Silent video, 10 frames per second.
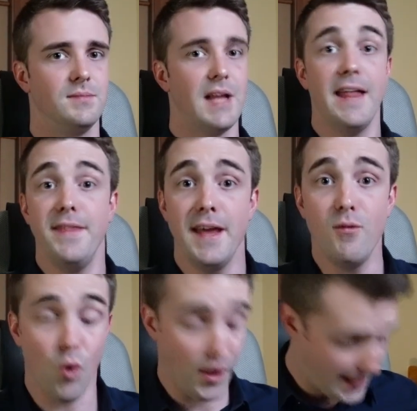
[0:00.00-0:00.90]
And then
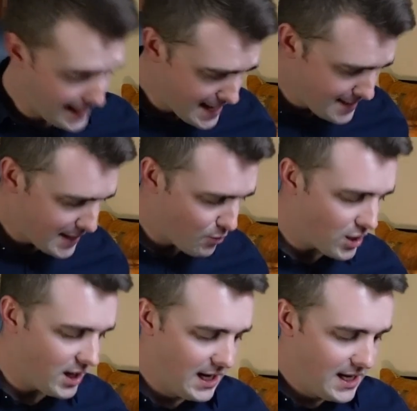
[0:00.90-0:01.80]
what? And then they
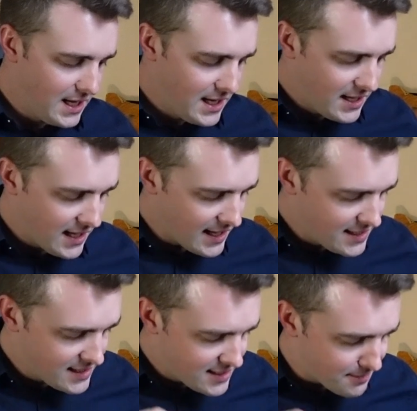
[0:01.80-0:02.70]
were
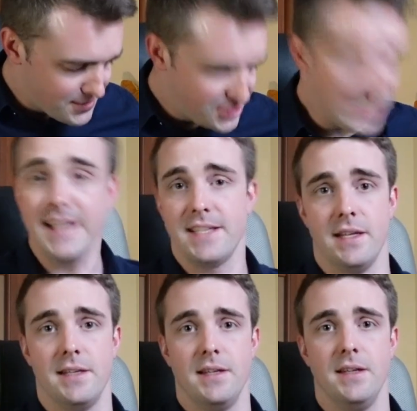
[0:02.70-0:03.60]

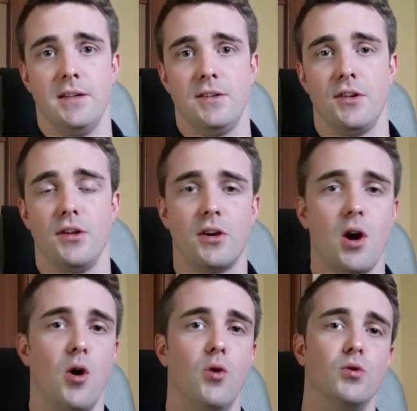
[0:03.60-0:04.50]
subjected to the
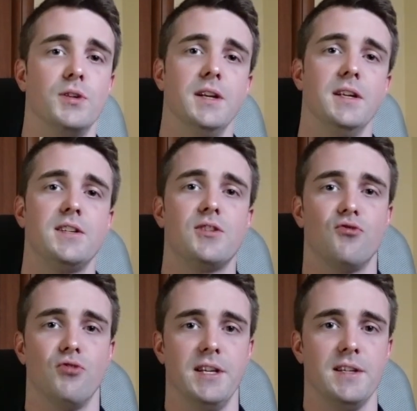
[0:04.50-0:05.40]
cold
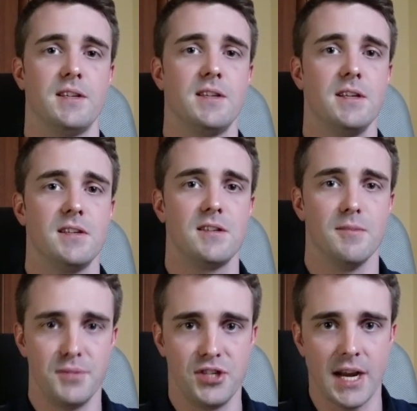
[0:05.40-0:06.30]
streets.
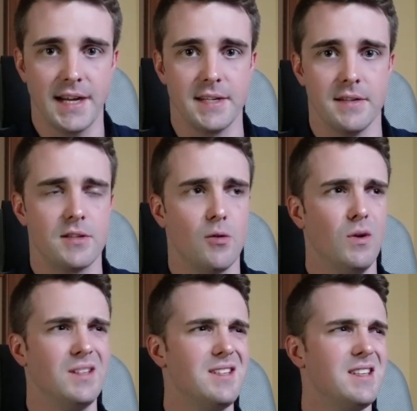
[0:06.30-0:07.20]
Subjected. So
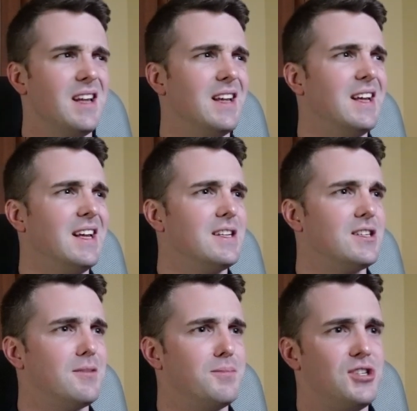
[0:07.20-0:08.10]
what does
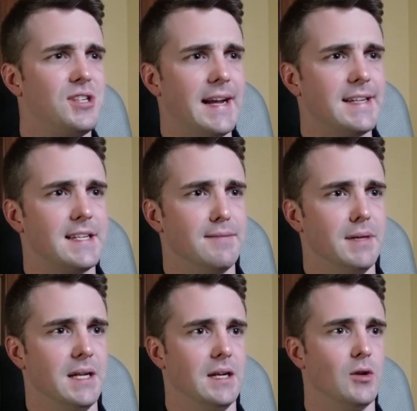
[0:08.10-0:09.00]
subjected
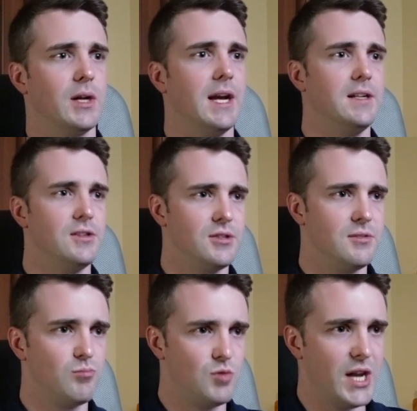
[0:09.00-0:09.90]
mean? Okay,
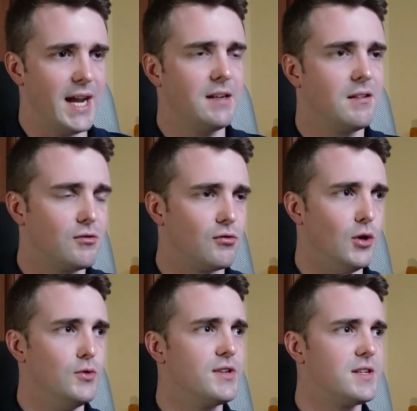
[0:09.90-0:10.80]
eject,
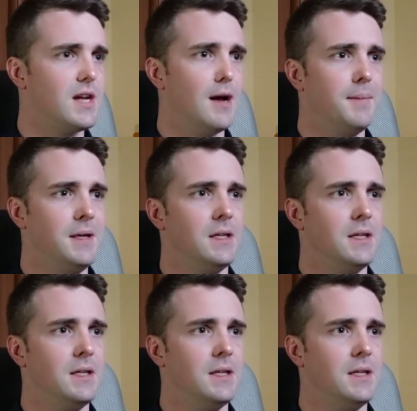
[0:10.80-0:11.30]
thrown, sub.